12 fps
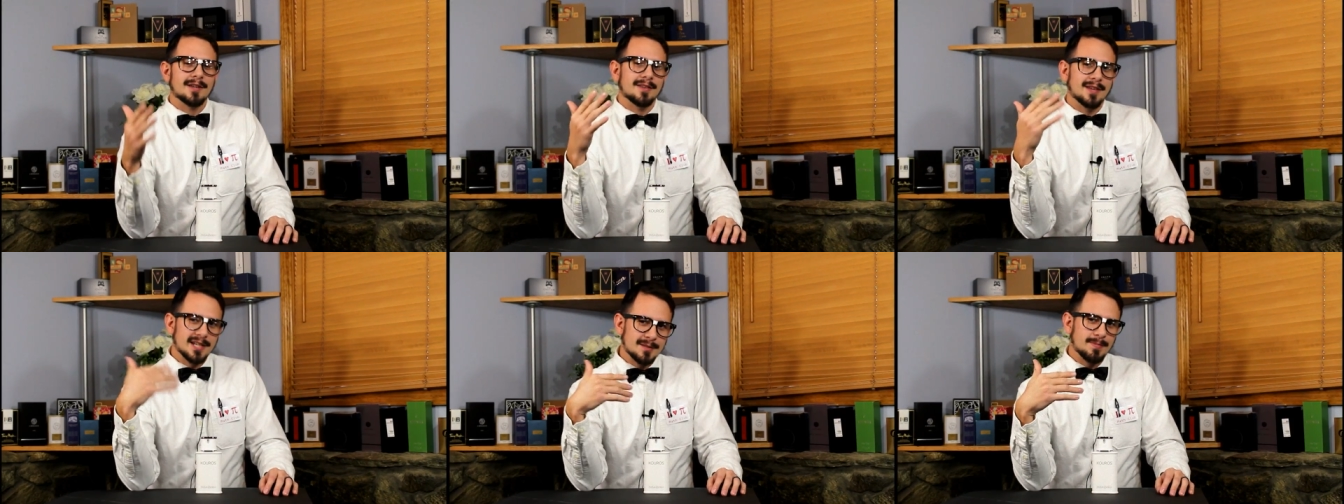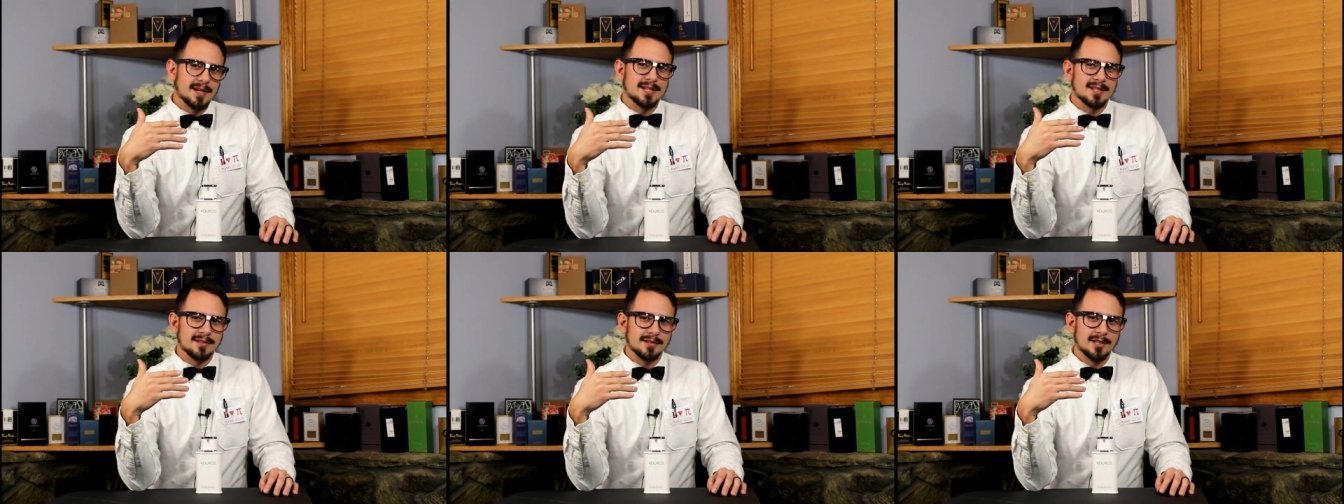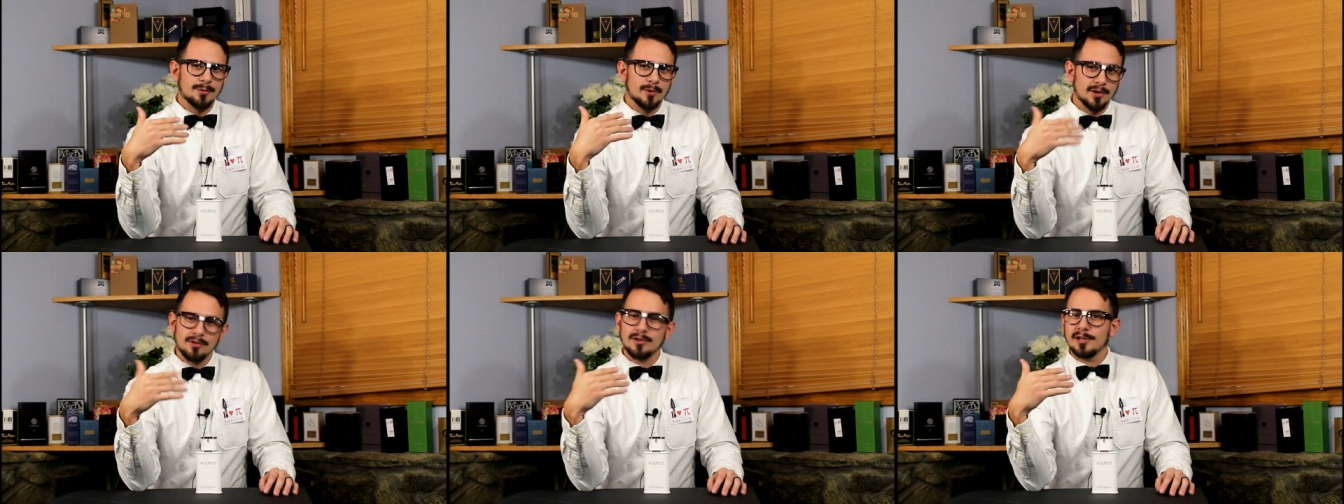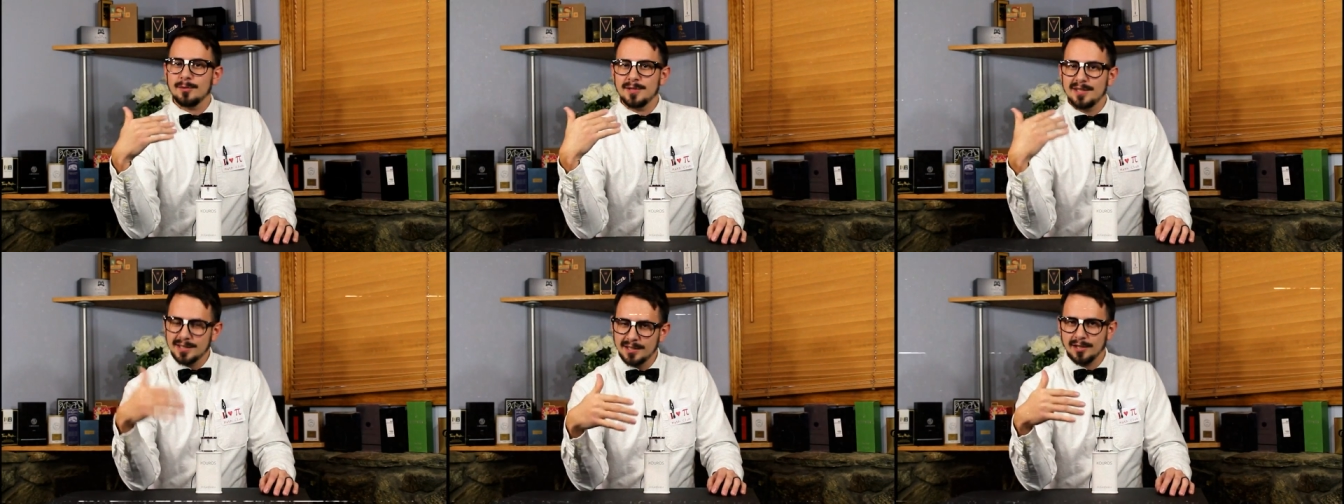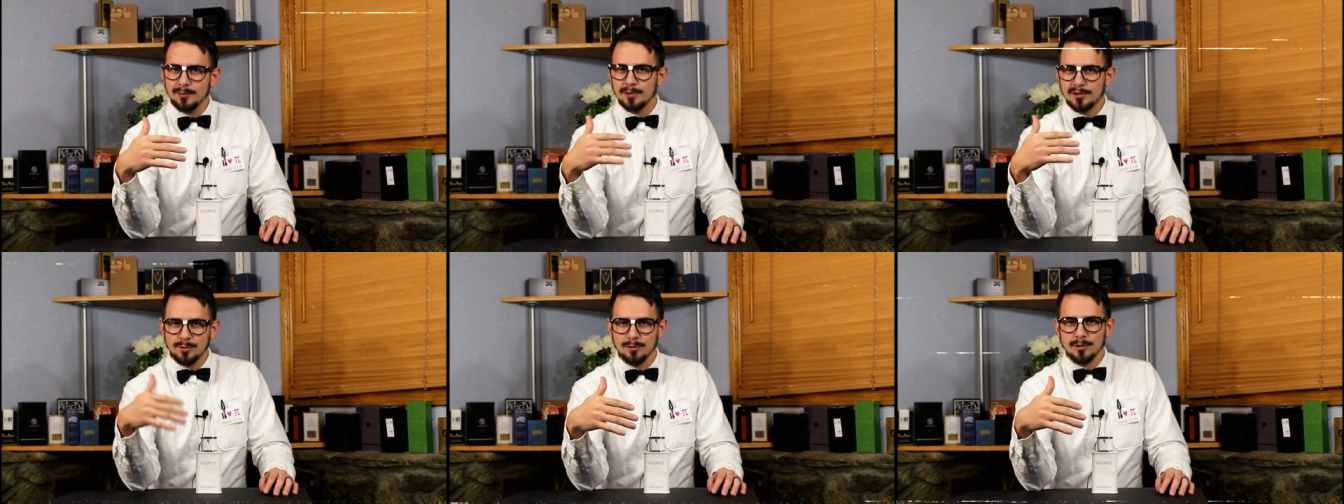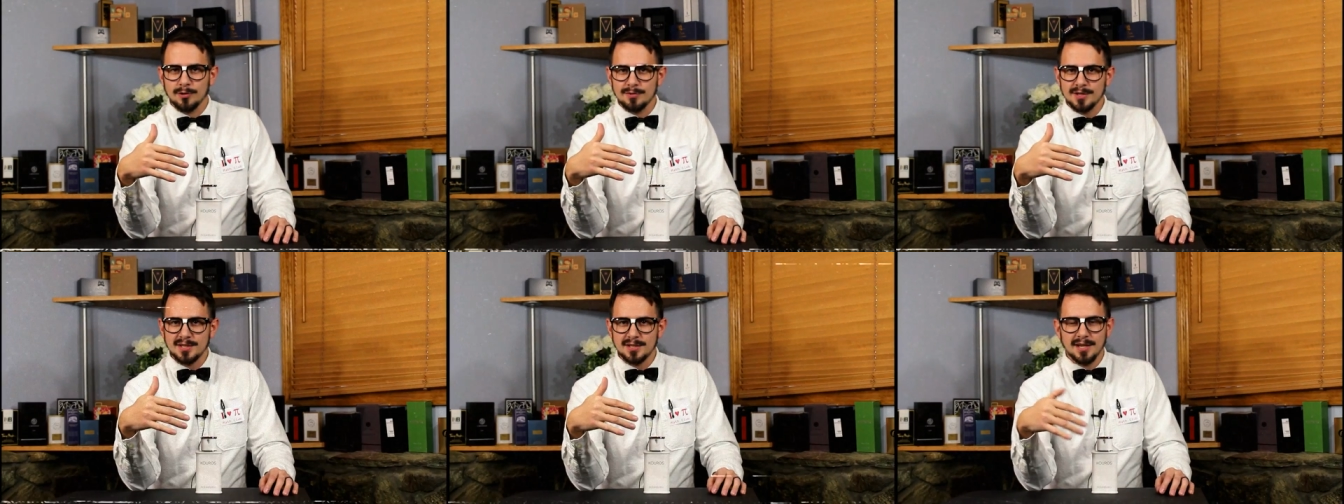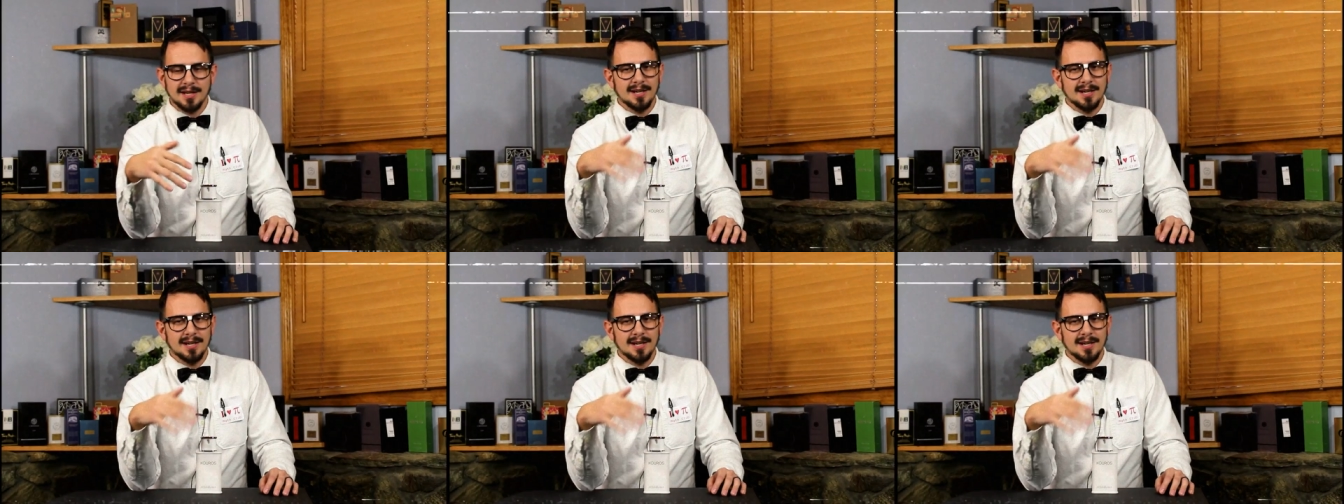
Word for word: that's basically what you're gonna be getting with Kouros.